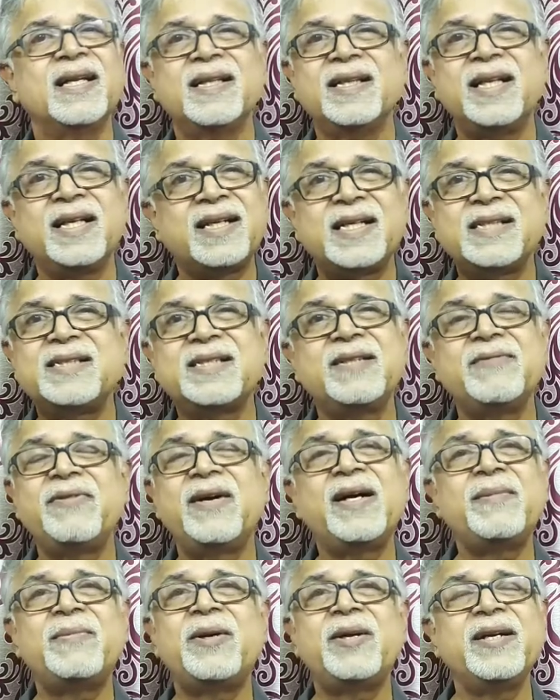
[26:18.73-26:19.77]
the rest of
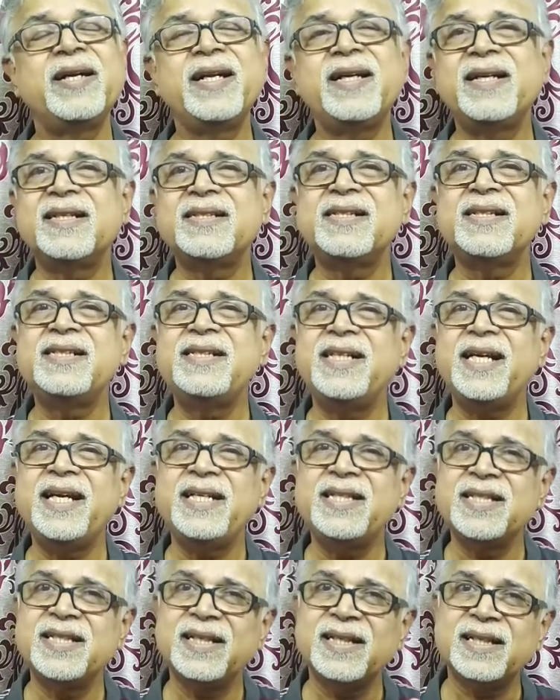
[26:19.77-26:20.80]
our body doesn't
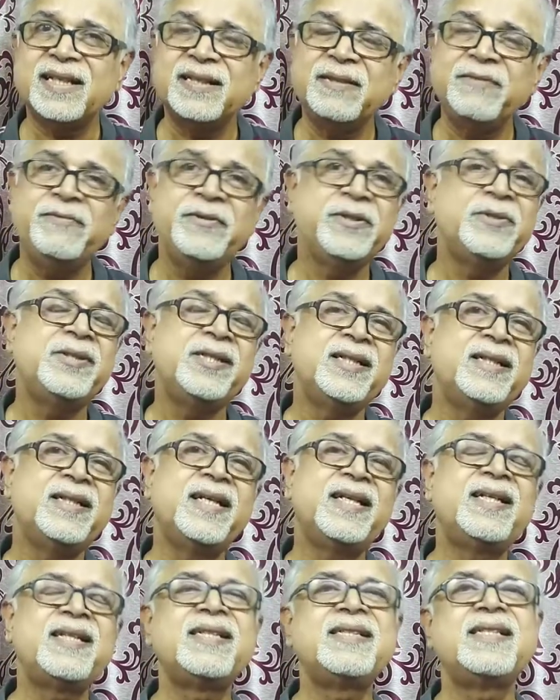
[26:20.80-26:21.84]
change, and the confusion
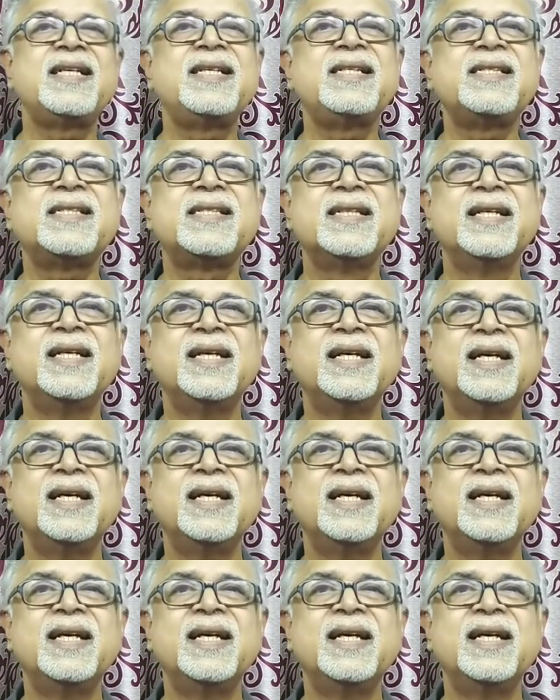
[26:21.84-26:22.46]
that results.